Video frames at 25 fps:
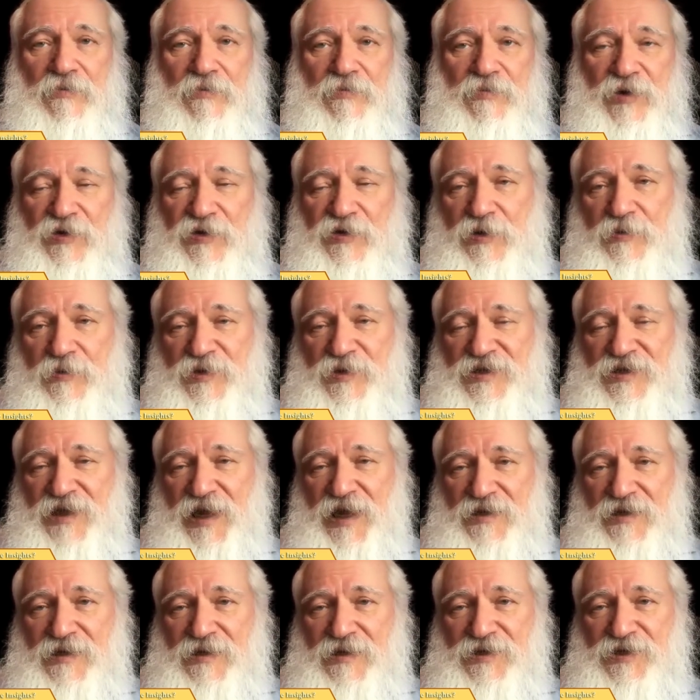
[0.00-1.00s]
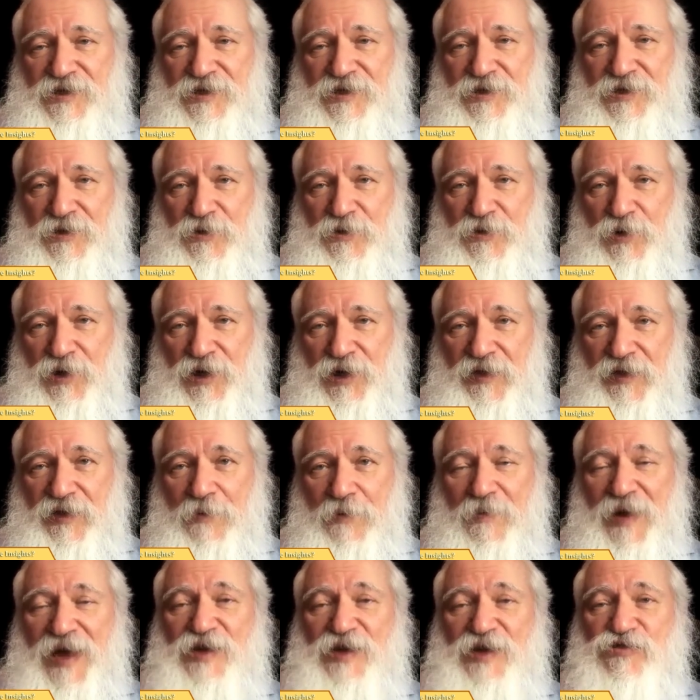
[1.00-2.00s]
Miriam is not considered one of the
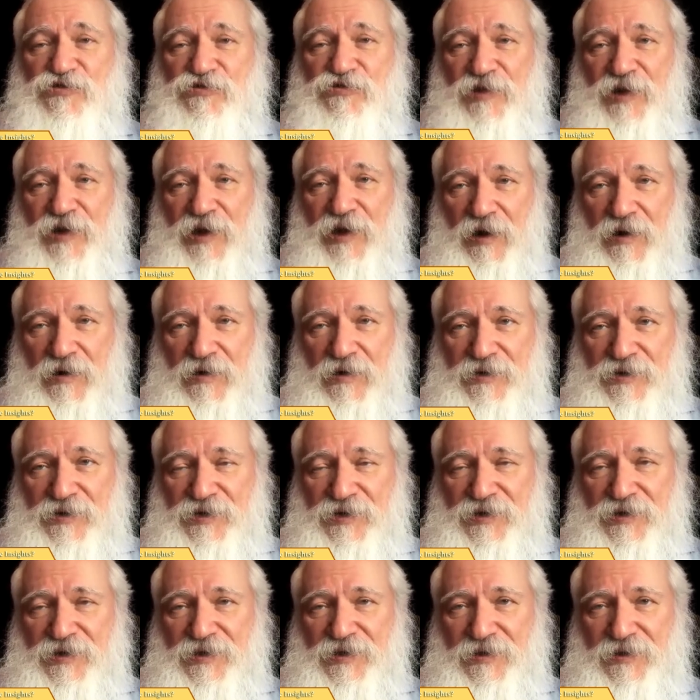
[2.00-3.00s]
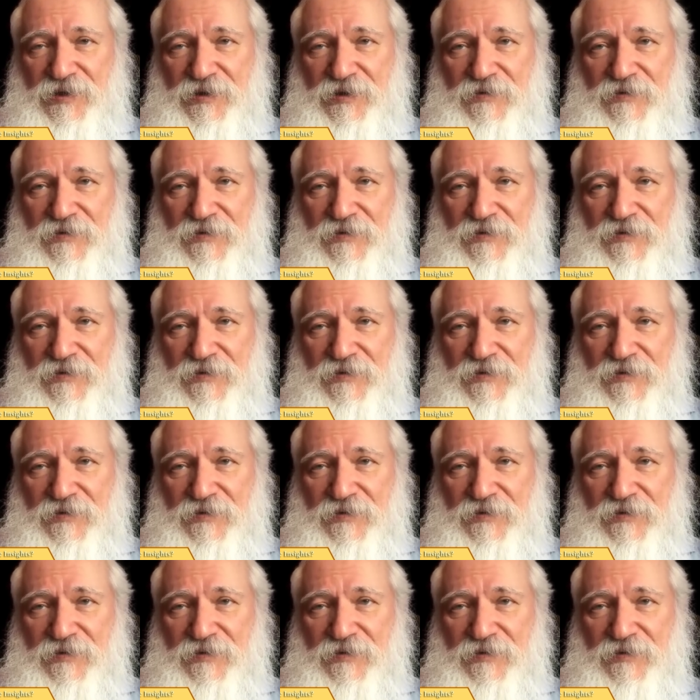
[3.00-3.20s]
matriarchs.